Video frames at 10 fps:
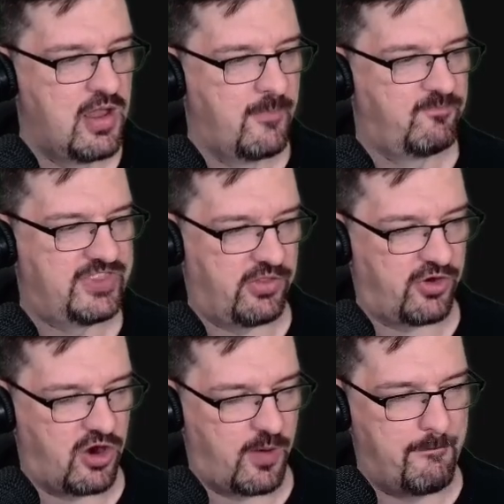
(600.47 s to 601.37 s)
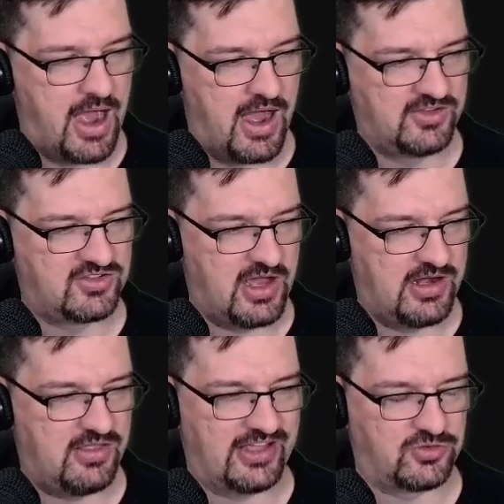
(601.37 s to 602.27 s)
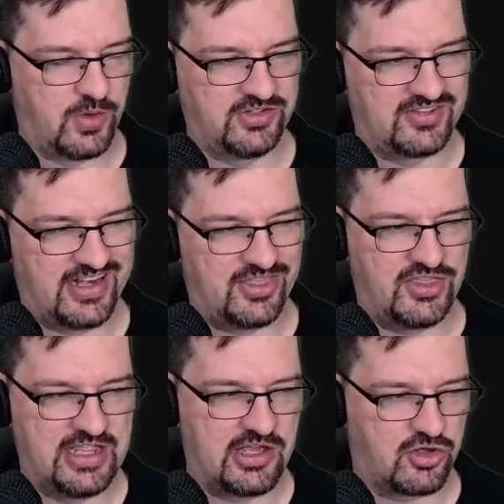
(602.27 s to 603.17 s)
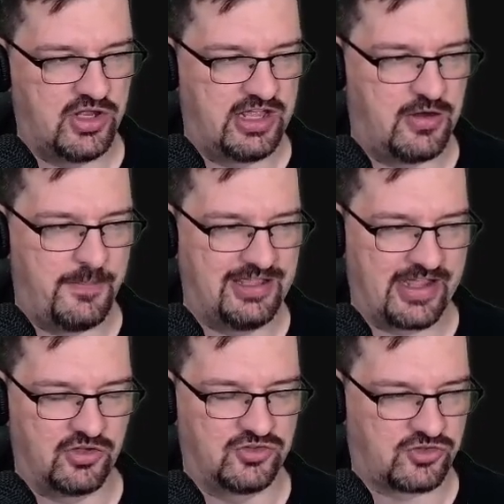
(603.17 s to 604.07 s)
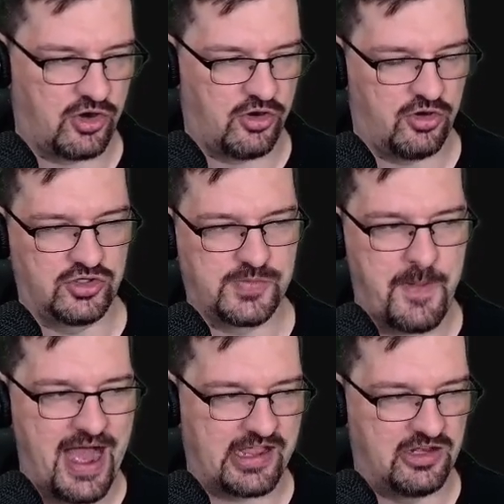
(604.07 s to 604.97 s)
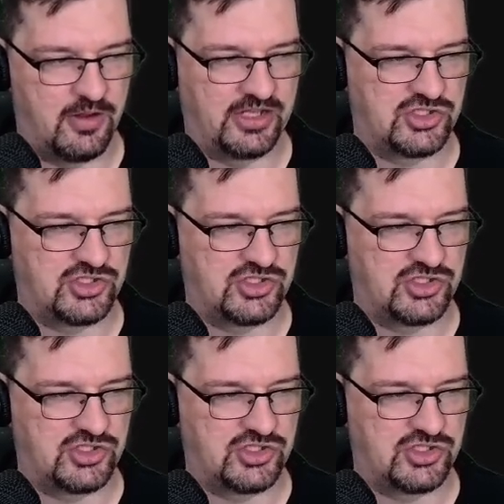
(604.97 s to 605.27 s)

Now, there are mods on it. That's why I said I think it could end up being like a Scourge, Pocket Dimension.